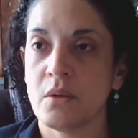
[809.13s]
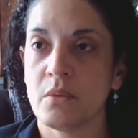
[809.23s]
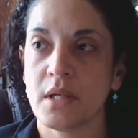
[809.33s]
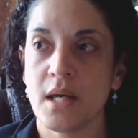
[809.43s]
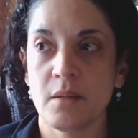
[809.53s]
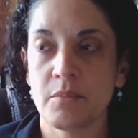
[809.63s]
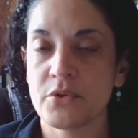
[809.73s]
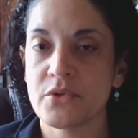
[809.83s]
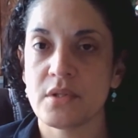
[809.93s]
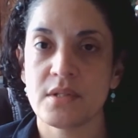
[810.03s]
we're kind of
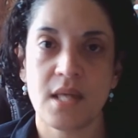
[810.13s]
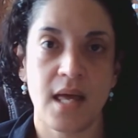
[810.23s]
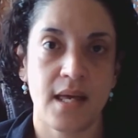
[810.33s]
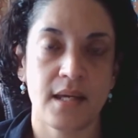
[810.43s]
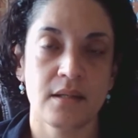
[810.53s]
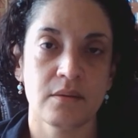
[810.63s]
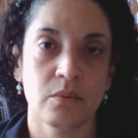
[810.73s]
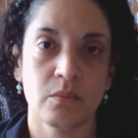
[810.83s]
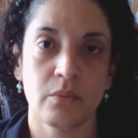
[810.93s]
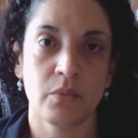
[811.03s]
pushed to the side
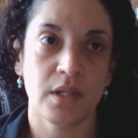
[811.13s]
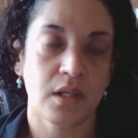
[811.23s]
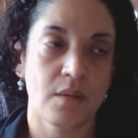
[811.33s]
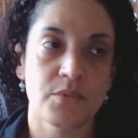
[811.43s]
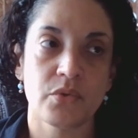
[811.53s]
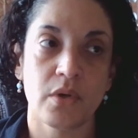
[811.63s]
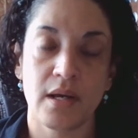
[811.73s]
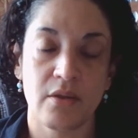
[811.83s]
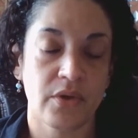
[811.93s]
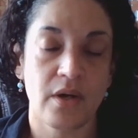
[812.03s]
when it comes to our
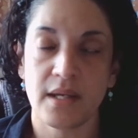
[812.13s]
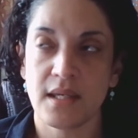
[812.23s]
health care.